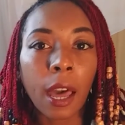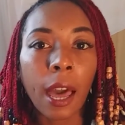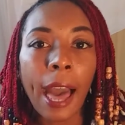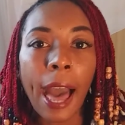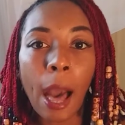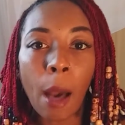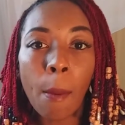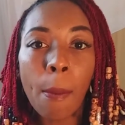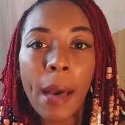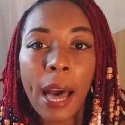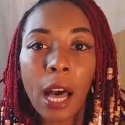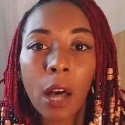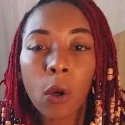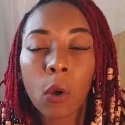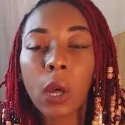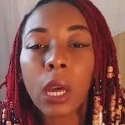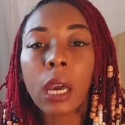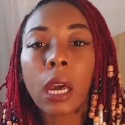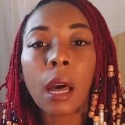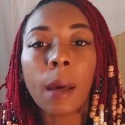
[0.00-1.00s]
how
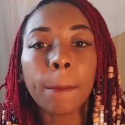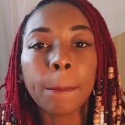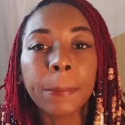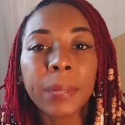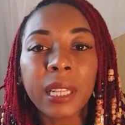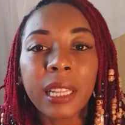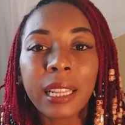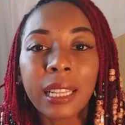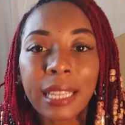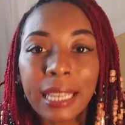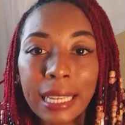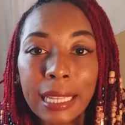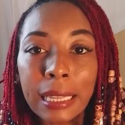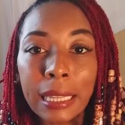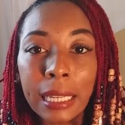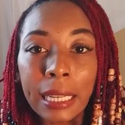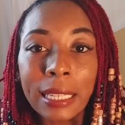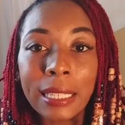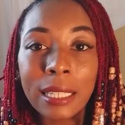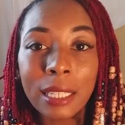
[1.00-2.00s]
about
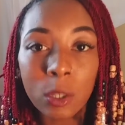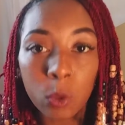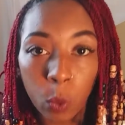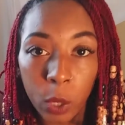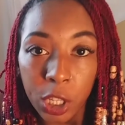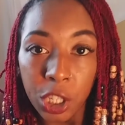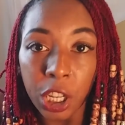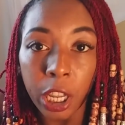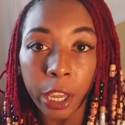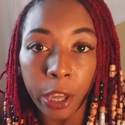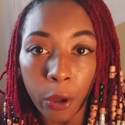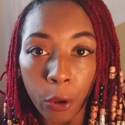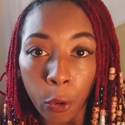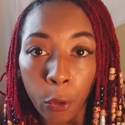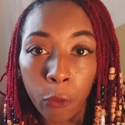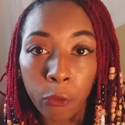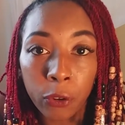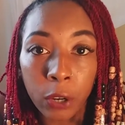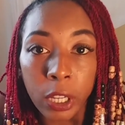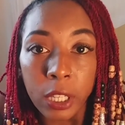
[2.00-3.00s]
completely switching
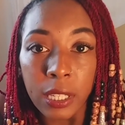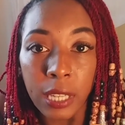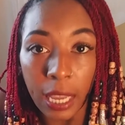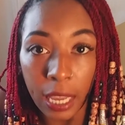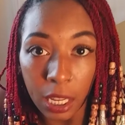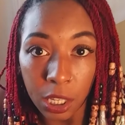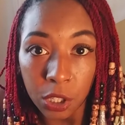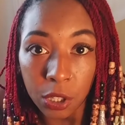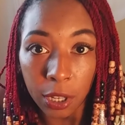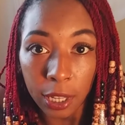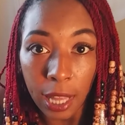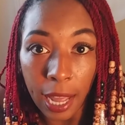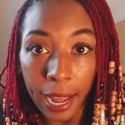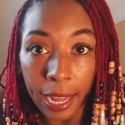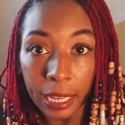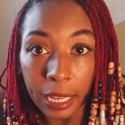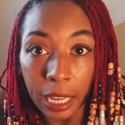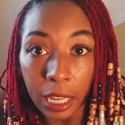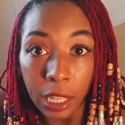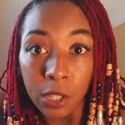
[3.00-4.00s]
over to
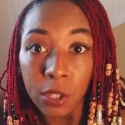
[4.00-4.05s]
interlocking?